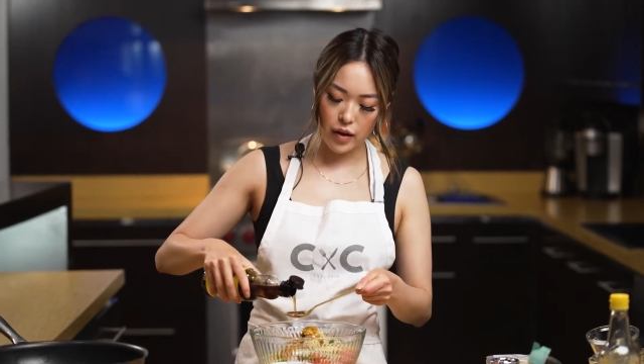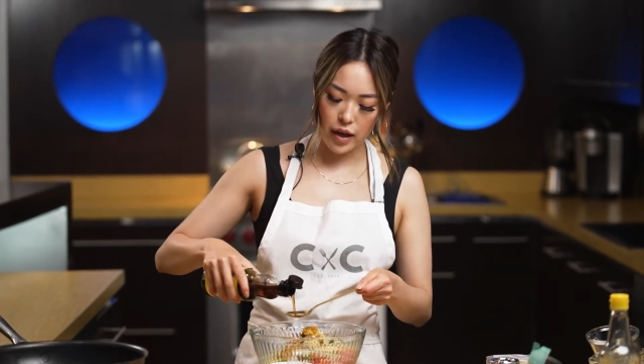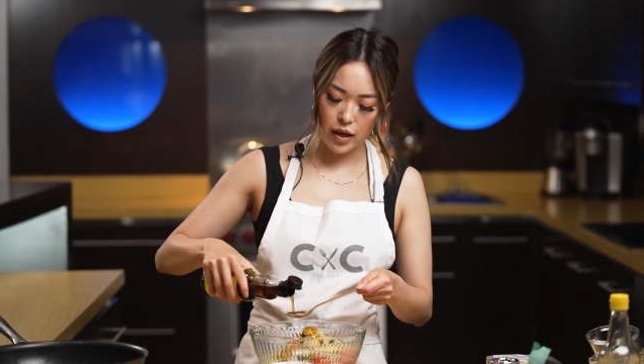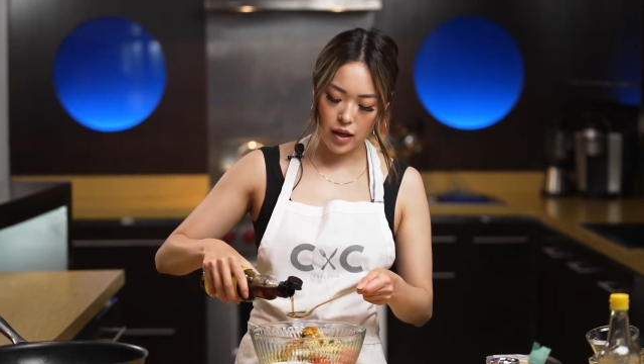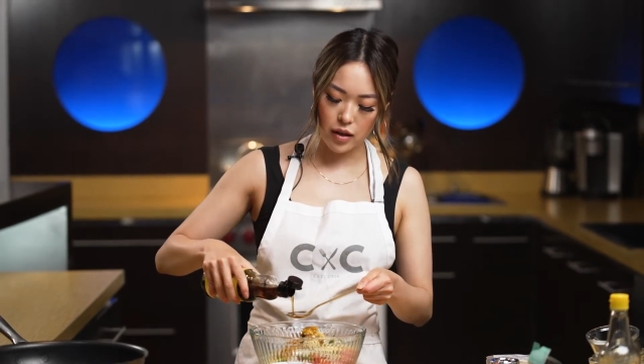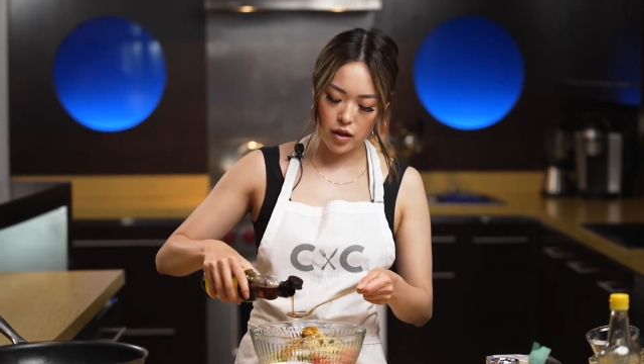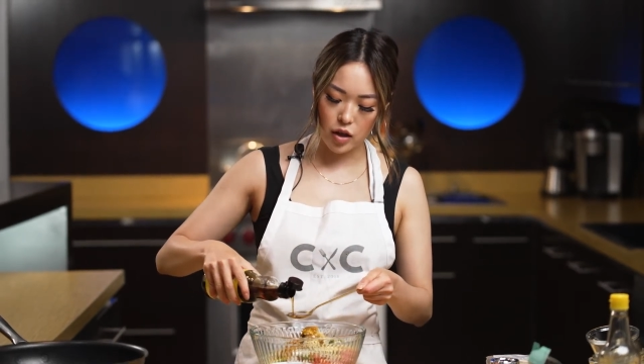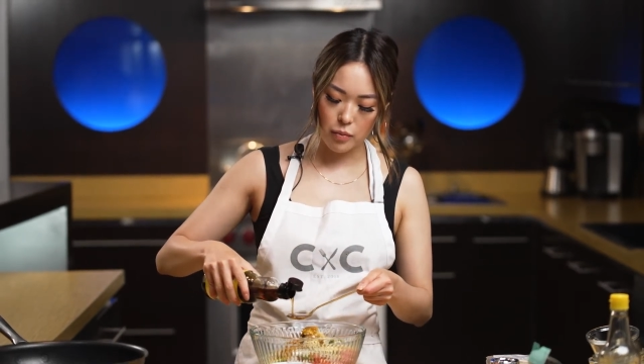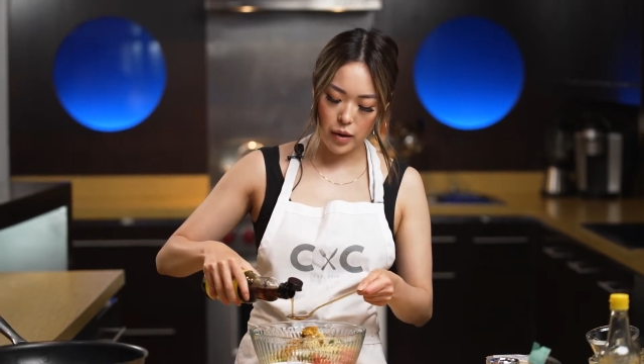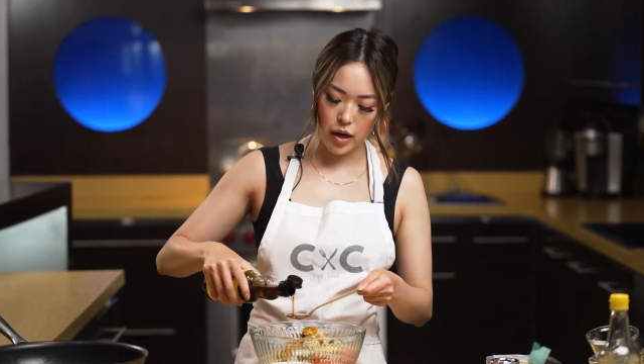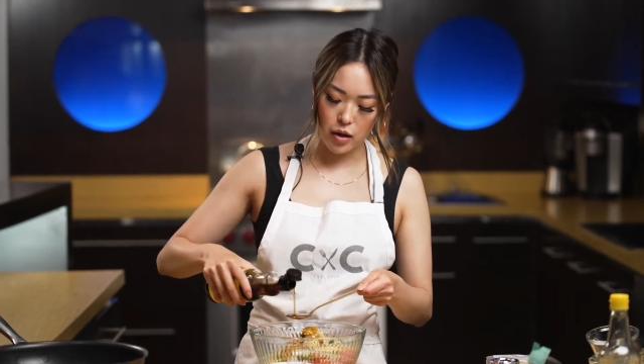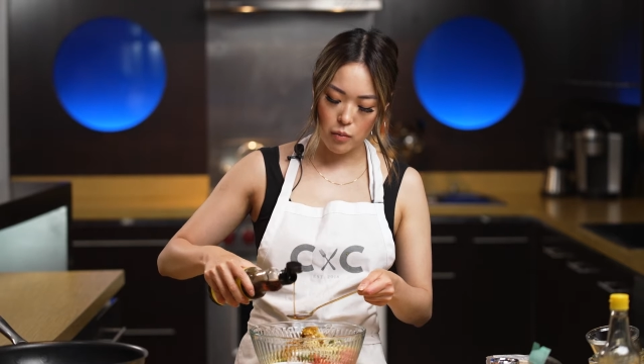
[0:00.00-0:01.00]
it a little
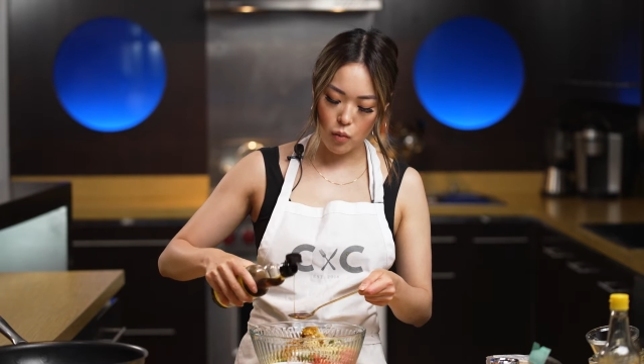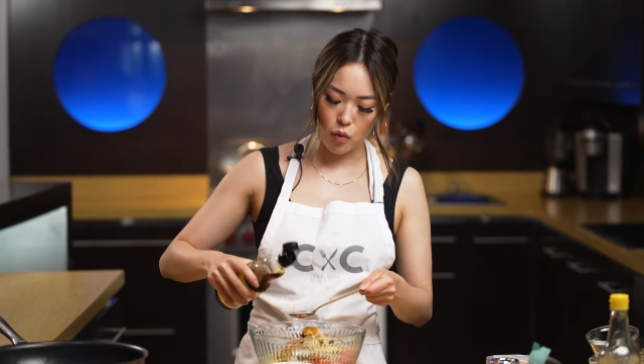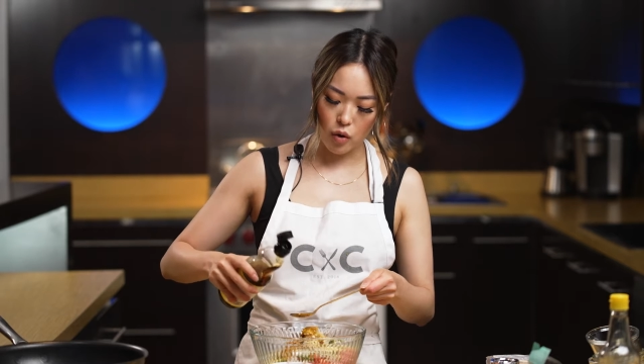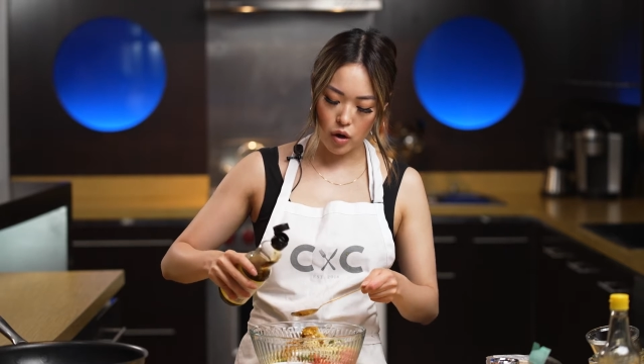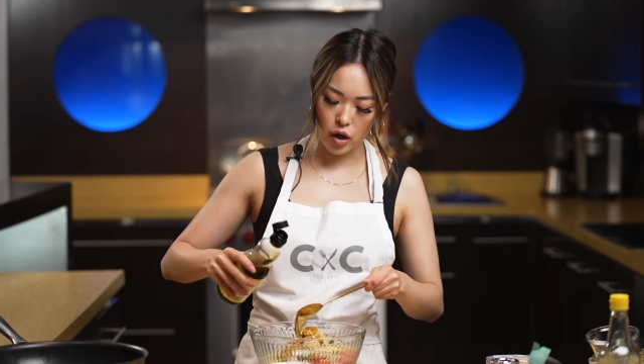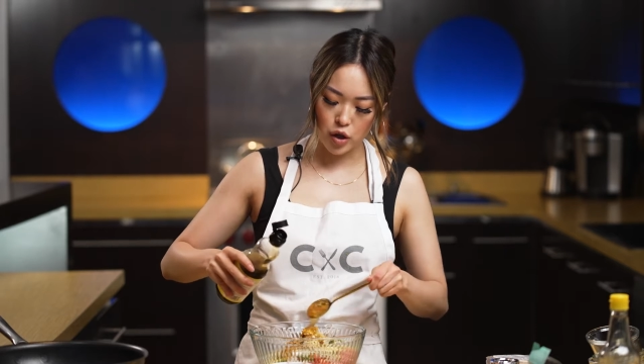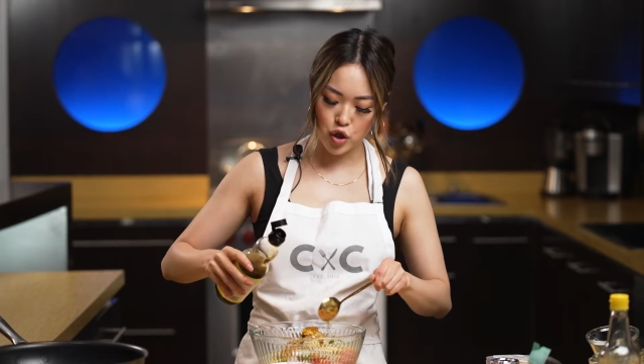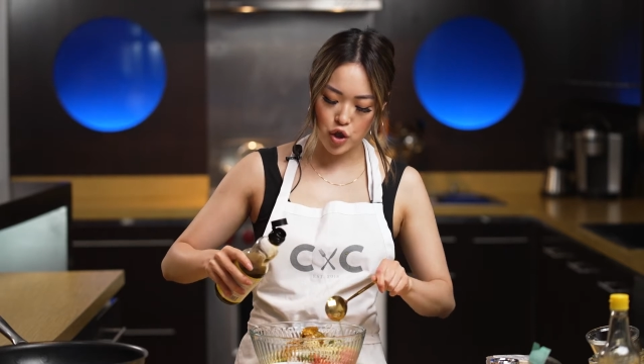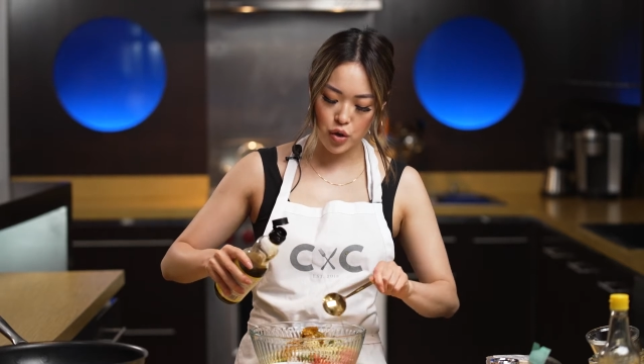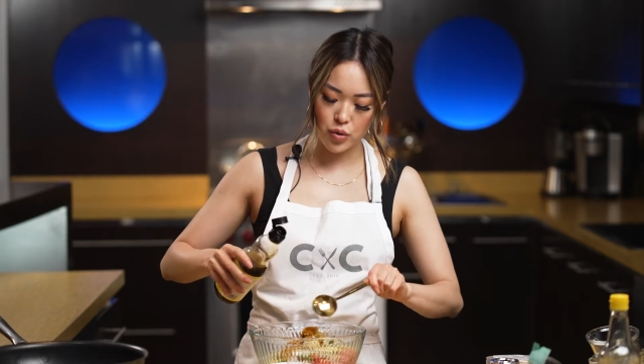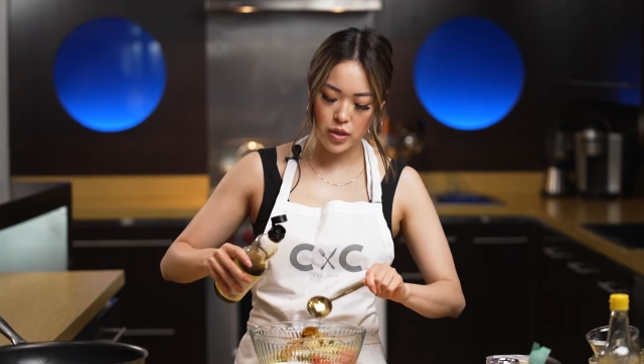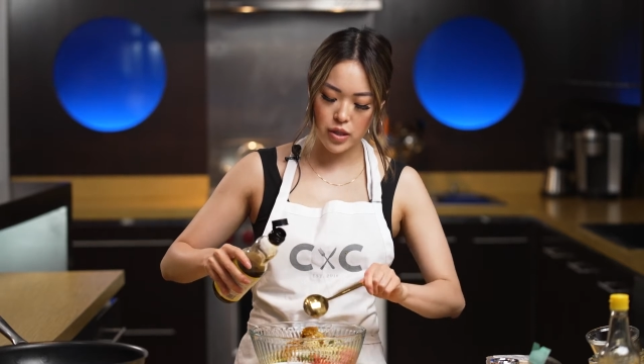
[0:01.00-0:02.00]
bit more
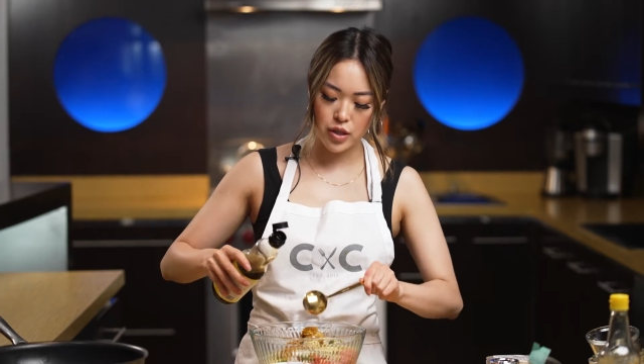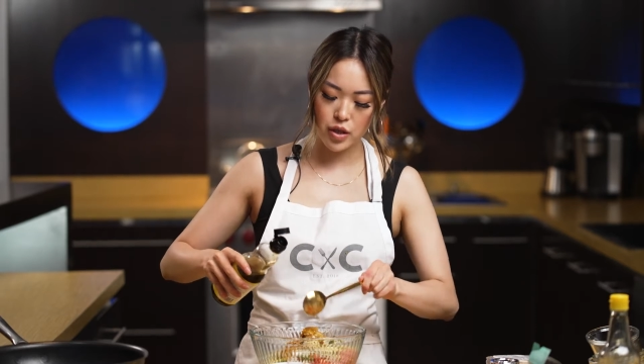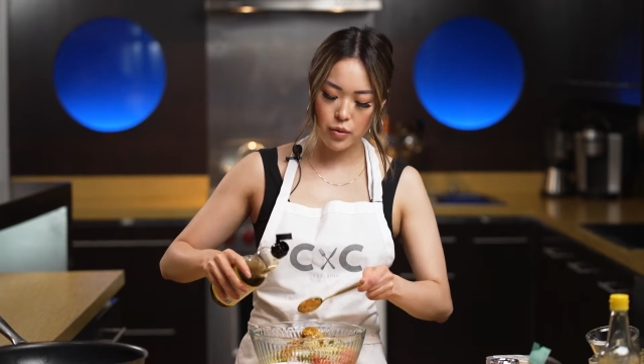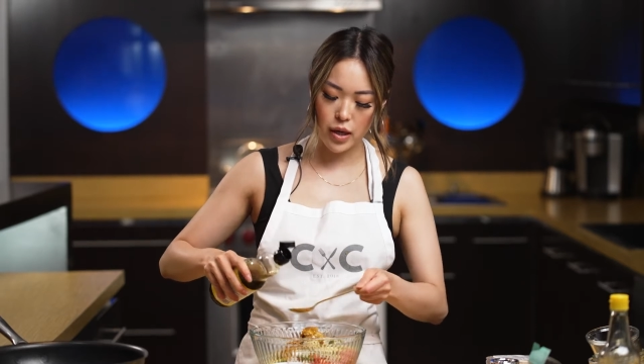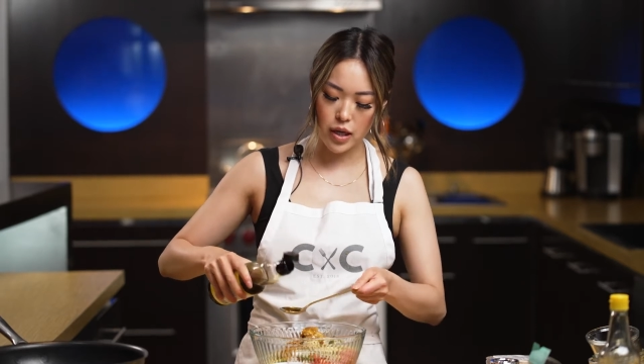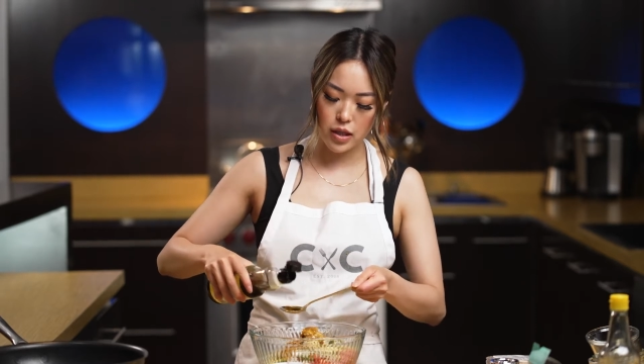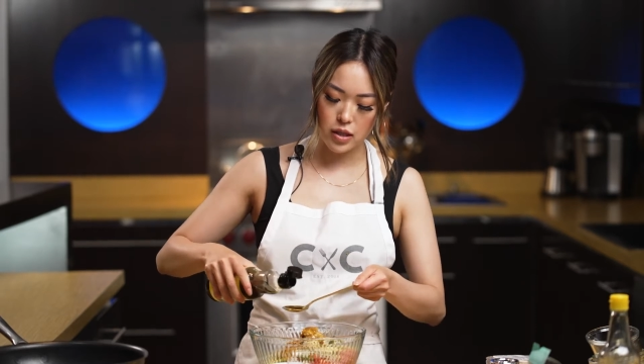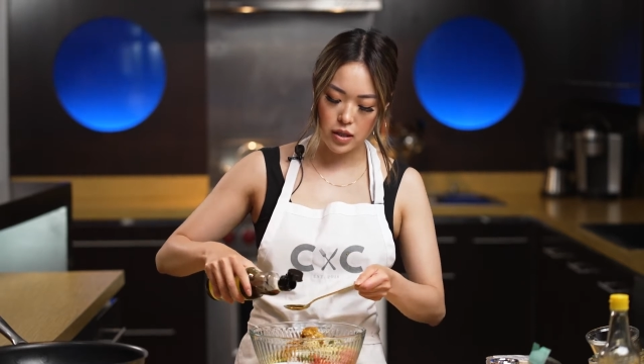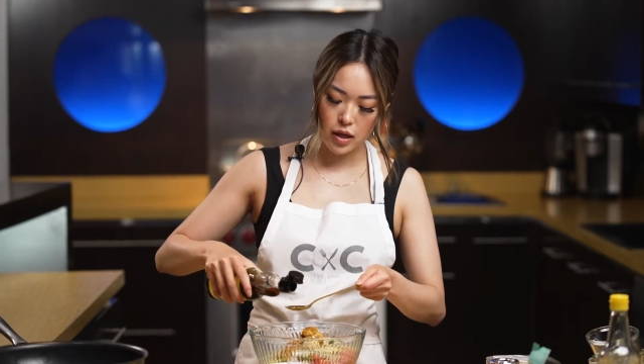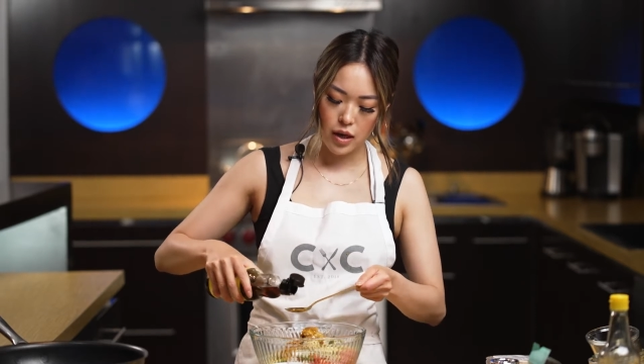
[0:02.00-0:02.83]
juice to it.